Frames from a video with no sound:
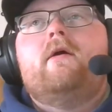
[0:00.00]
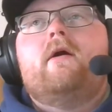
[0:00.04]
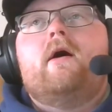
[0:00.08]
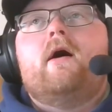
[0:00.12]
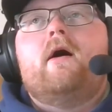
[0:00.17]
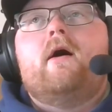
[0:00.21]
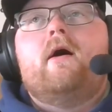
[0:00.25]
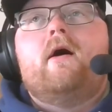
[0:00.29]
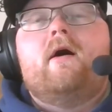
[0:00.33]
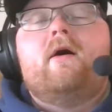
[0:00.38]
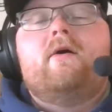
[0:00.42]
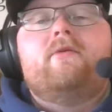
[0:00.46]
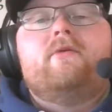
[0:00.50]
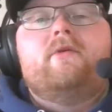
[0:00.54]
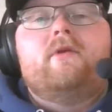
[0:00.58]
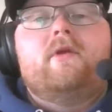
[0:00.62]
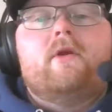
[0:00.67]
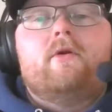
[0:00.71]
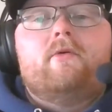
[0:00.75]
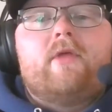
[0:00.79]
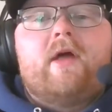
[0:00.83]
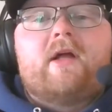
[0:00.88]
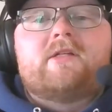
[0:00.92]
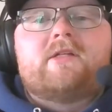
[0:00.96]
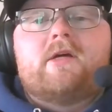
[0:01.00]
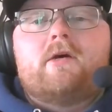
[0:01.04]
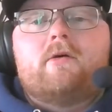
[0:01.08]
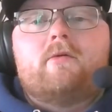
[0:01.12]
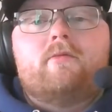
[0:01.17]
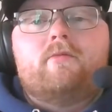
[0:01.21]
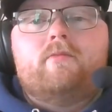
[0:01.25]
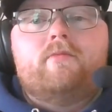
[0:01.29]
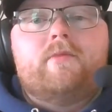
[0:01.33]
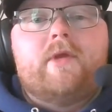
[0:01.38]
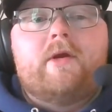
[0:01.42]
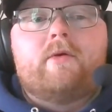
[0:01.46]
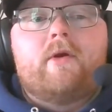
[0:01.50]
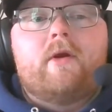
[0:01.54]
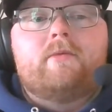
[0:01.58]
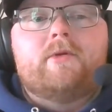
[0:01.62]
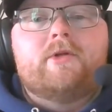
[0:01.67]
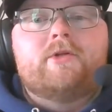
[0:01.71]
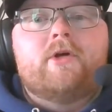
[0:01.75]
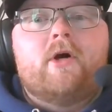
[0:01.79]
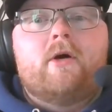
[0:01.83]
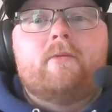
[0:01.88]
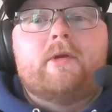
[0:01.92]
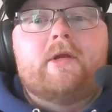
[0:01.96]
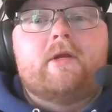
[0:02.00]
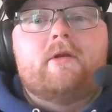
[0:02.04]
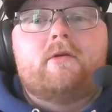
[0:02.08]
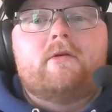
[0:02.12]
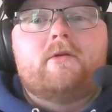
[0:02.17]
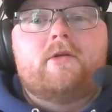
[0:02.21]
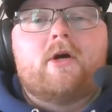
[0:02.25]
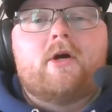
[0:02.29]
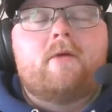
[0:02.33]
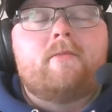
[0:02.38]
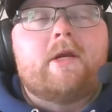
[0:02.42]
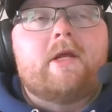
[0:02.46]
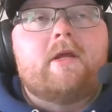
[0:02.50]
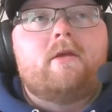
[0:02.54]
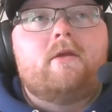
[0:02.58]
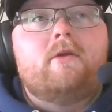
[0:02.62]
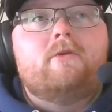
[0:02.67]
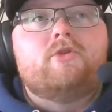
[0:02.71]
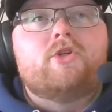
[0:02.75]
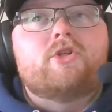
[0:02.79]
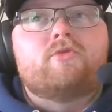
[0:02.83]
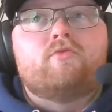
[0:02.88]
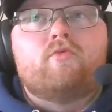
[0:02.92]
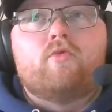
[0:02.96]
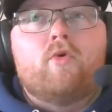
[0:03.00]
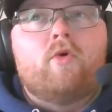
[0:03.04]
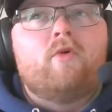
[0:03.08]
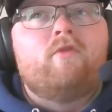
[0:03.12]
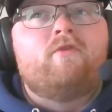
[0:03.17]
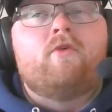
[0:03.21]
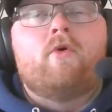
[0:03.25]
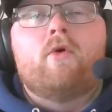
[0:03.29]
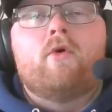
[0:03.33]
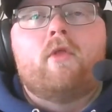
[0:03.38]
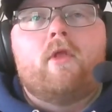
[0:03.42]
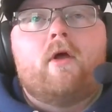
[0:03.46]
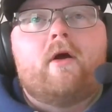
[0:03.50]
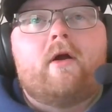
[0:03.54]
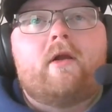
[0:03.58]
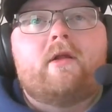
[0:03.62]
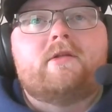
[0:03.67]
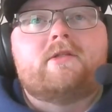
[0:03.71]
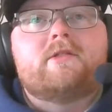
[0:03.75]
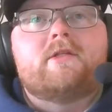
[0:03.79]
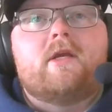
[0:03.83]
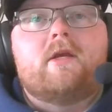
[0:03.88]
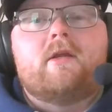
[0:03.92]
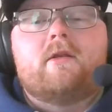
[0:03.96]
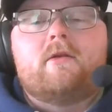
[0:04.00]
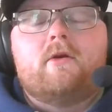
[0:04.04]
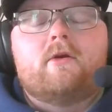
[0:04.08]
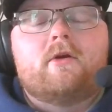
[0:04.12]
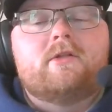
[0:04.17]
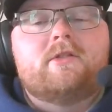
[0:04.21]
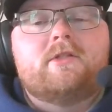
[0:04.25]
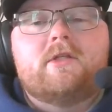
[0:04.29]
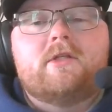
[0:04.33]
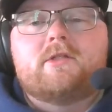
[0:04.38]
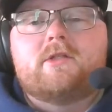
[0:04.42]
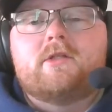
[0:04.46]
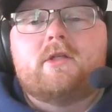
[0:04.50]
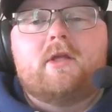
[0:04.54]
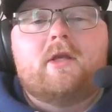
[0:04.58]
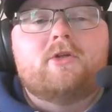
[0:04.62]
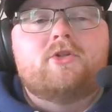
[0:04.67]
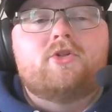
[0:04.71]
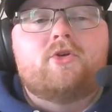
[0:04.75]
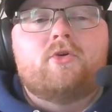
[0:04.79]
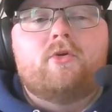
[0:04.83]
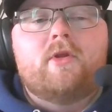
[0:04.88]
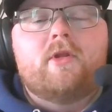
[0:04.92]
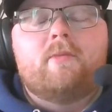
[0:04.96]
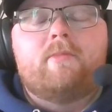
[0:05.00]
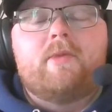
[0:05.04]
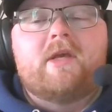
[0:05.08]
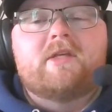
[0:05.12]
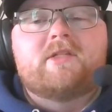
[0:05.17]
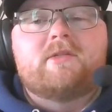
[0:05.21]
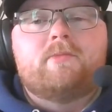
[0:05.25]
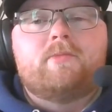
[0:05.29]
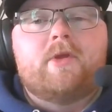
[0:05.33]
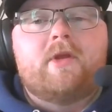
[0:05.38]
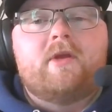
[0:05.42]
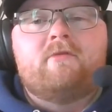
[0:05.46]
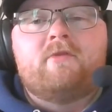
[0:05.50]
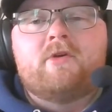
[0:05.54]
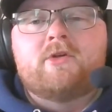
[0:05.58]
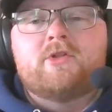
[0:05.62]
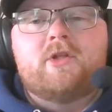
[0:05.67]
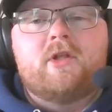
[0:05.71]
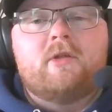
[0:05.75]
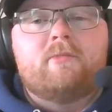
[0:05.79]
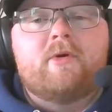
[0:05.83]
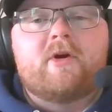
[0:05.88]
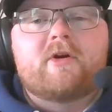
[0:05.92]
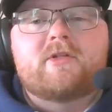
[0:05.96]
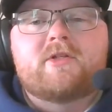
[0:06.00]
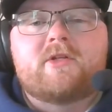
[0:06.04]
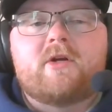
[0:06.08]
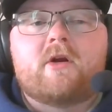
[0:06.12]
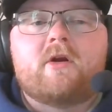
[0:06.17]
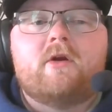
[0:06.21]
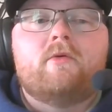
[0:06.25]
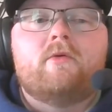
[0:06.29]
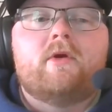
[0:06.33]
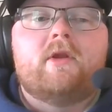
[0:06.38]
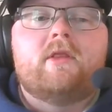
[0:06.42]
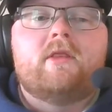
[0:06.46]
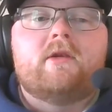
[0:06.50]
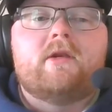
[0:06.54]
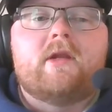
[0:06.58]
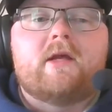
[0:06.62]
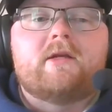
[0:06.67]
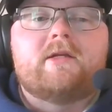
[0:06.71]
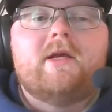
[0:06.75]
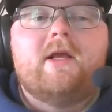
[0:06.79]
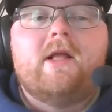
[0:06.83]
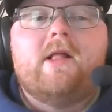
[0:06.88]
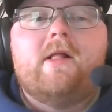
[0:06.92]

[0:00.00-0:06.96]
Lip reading: That's how they were able to dominate. You just roll 4 lines and you're consistently controlling the pace of play. Eventually, the pucks start going in the net.